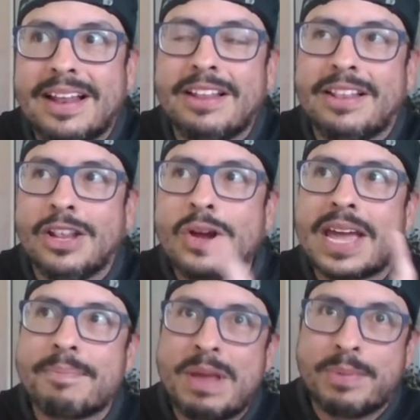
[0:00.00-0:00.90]
look
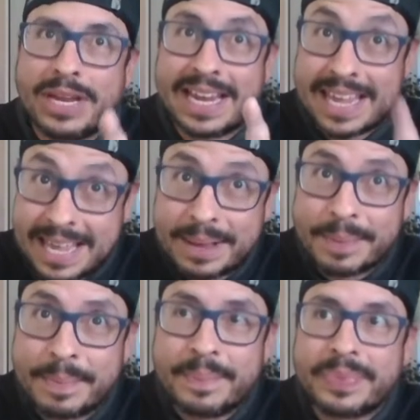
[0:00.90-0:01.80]
at people like
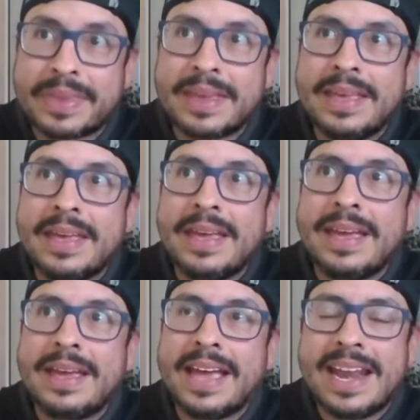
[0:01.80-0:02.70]
him.
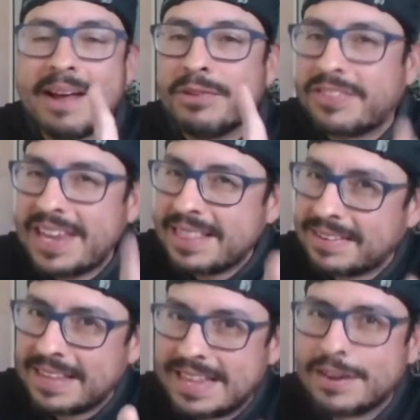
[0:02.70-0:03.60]
And I was seeing
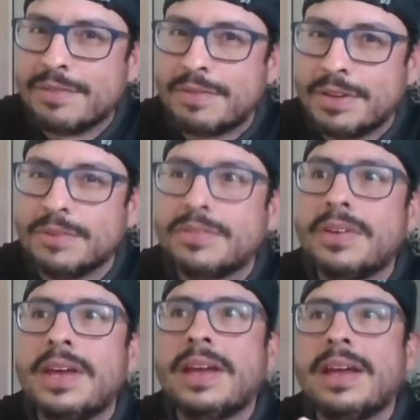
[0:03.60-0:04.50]
this in the interviews.
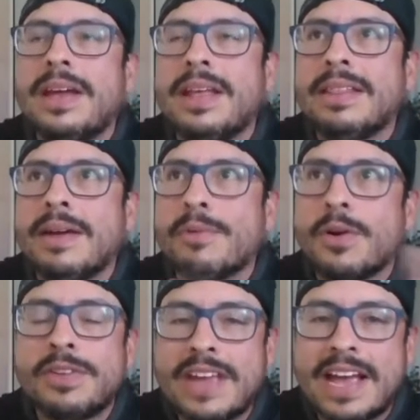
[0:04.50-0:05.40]
They would
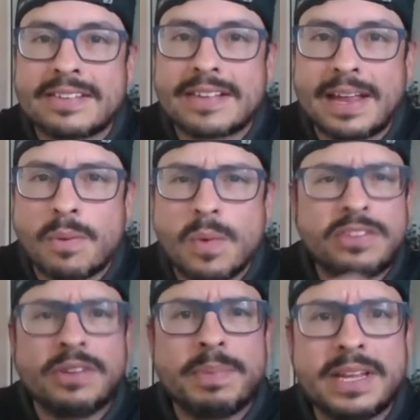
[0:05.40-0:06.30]
always ask, like,
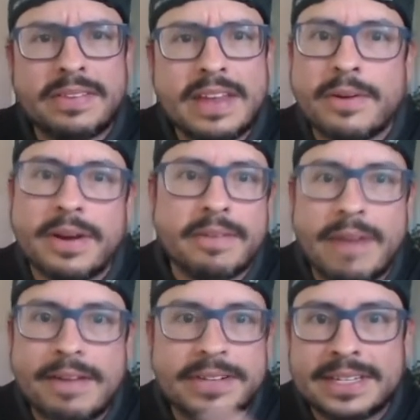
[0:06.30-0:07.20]
what's your big secret,
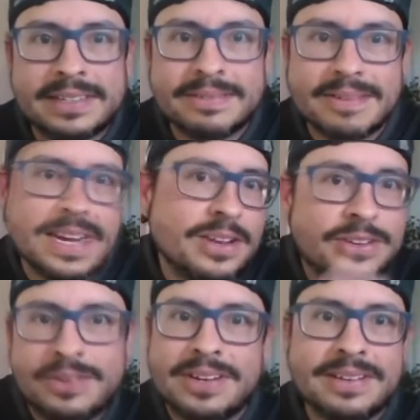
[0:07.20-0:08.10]
Rafa? What do you
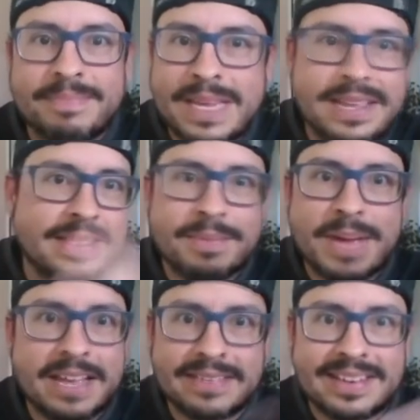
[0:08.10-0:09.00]
do to be the
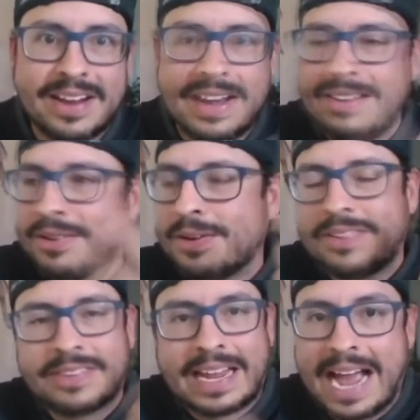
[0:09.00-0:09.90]
best? And he's always
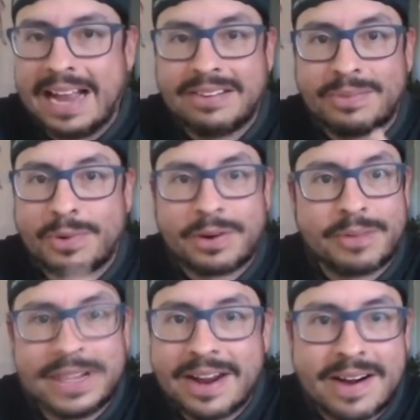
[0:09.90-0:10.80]
just like, I just work
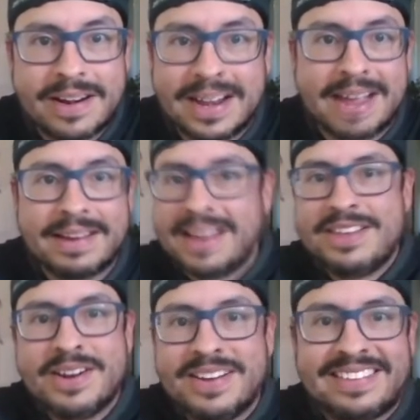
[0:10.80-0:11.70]
really hard.
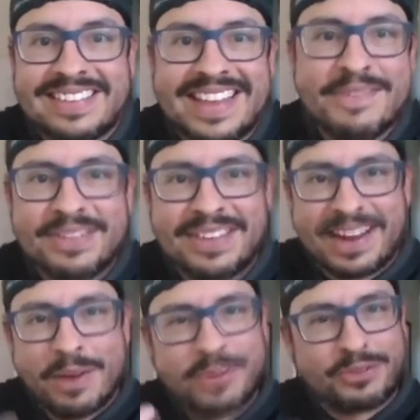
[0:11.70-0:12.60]
It was
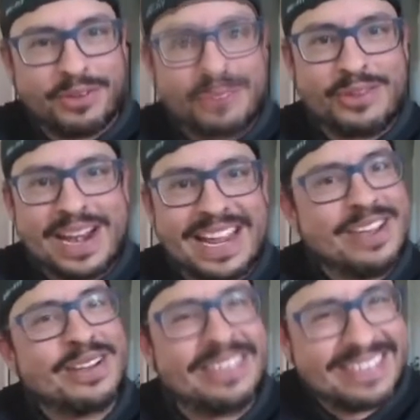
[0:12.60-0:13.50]
like almost frustrating.
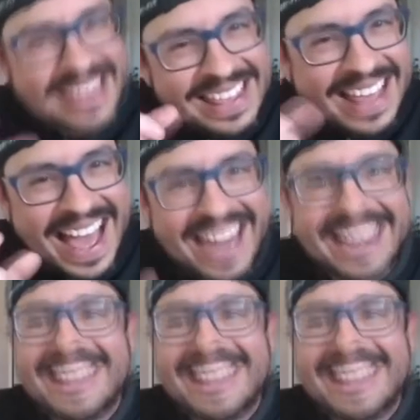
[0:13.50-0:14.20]
You could see that.